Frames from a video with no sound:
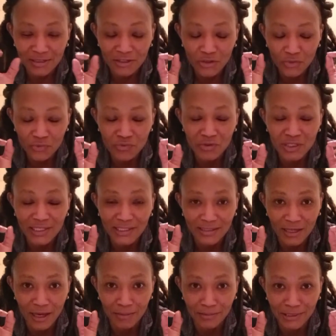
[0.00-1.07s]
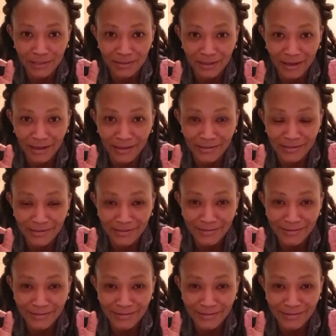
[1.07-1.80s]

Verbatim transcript: you're really tapped in, guys.